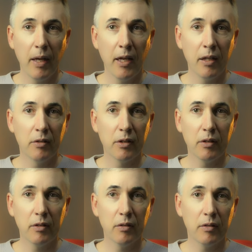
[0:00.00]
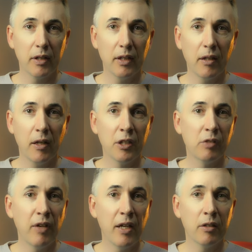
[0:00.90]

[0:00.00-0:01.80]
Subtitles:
and I just found